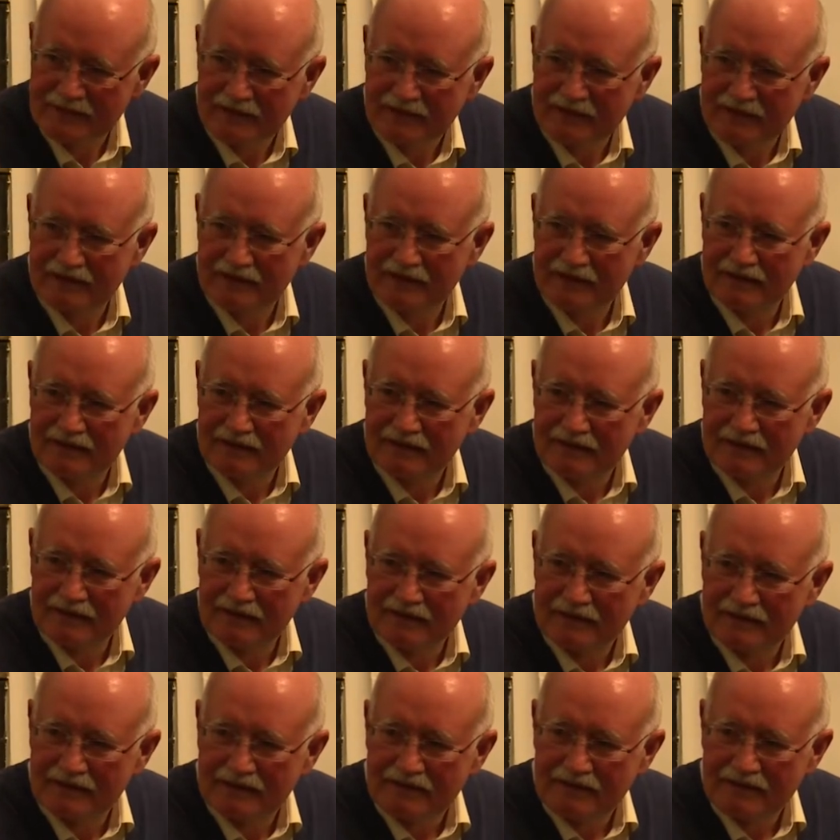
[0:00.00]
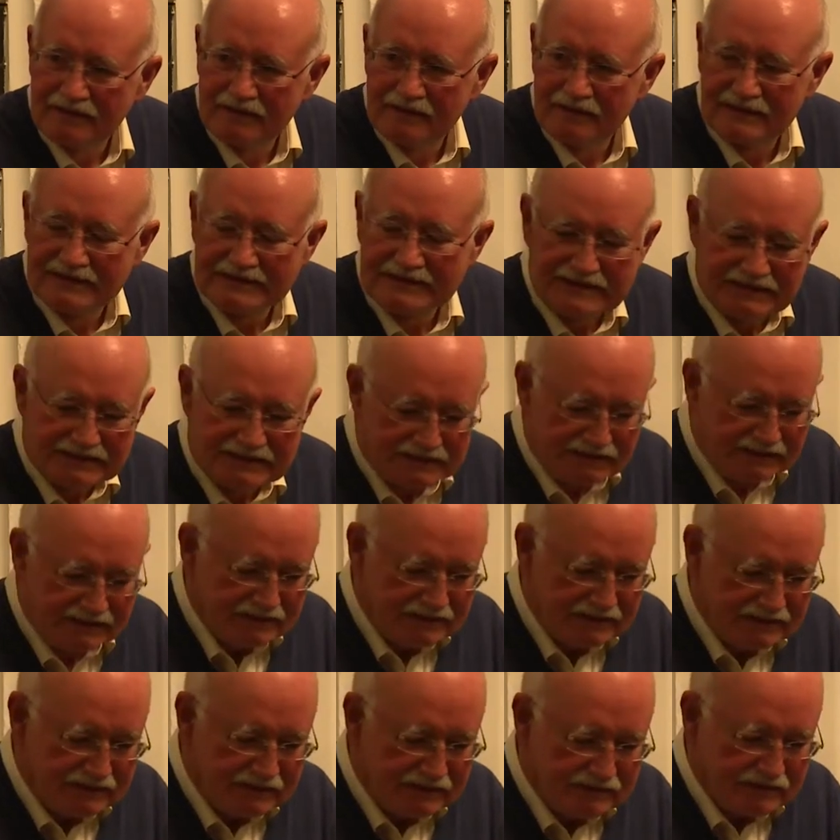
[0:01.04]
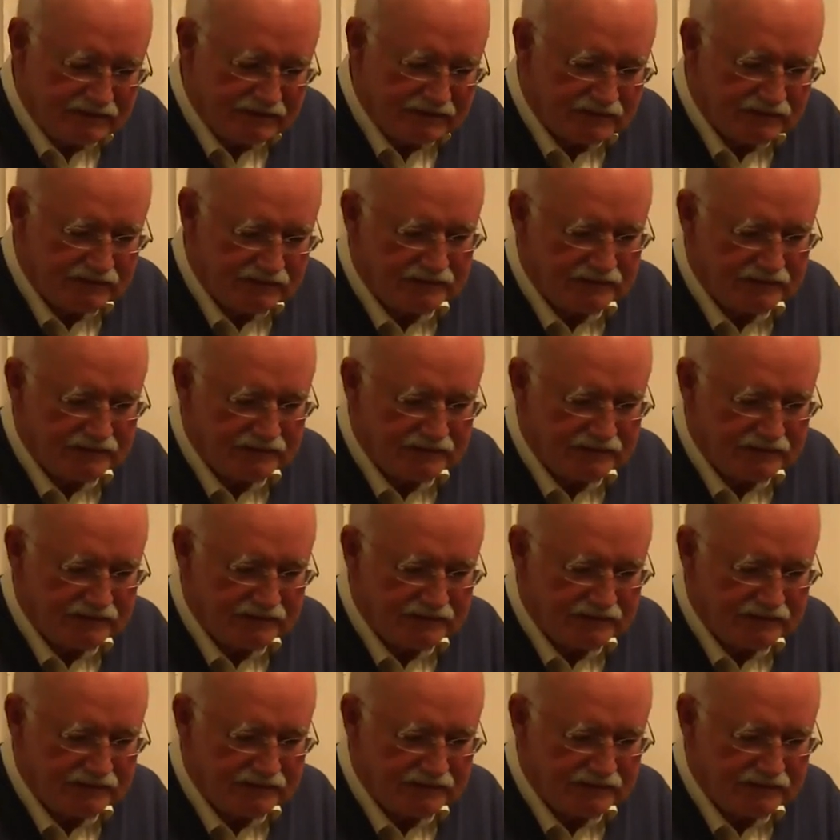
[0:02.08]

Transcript: with being a poet, or in terms of doing your,